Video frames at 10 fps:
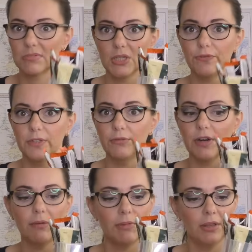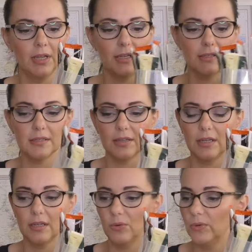Definitely recommend these.
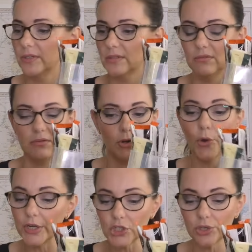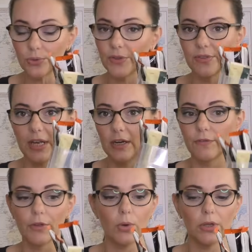There was no issue with any of
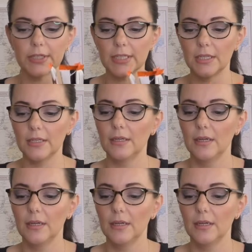the quality